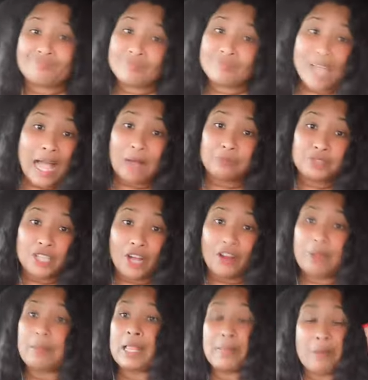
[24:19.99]
I'm
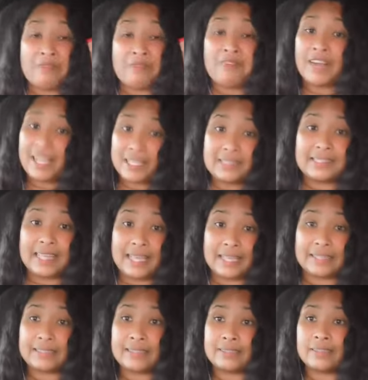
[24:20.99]
sorry, but I'm gonna fucking say
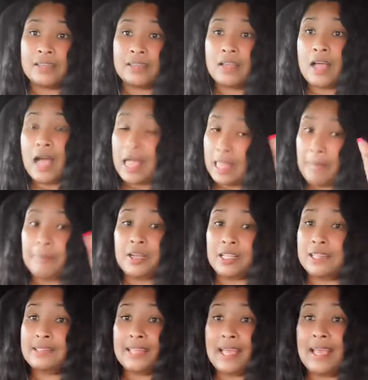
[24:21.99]
it. And I'm
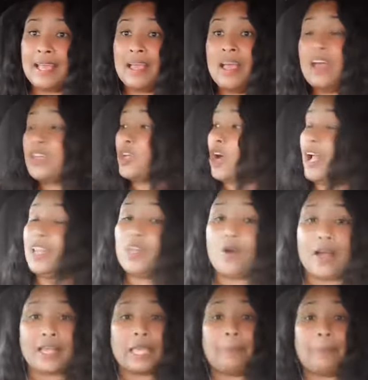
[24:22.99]
gonna say, you all know
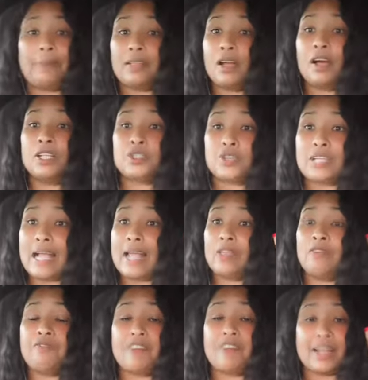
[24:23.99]
I keep it 100. I
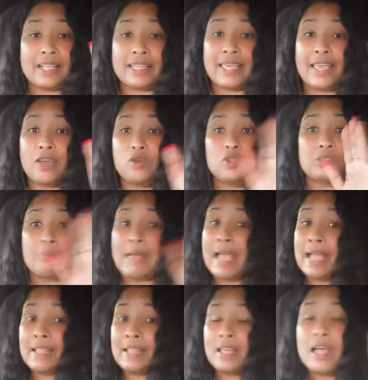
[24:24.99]
don't fucking care who's
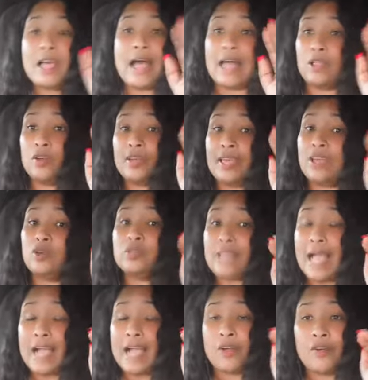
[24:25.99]
mad. I don't care who's
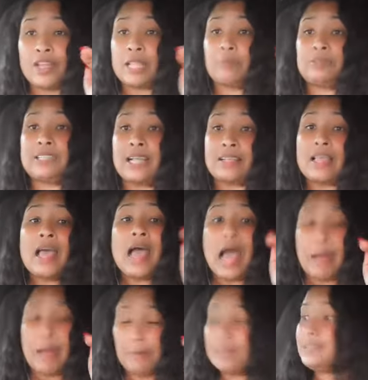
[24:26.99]
angry and upset.
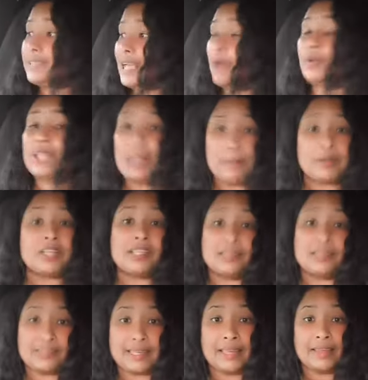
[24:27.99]
I'm gonna say what I'm gonna say.